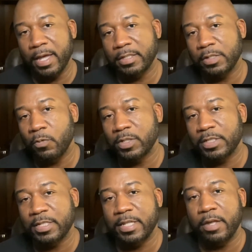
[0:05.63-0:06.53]
Exit
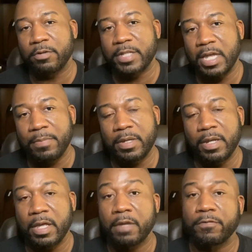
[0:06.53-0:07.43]
160 Entertainment,
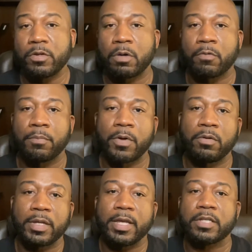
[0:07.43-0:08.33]
and if you are
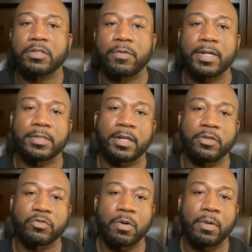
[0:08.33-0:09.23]
remotely interested
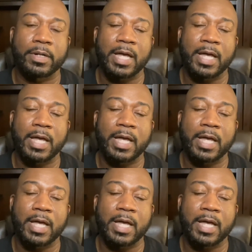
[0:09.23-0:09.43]
in drawing,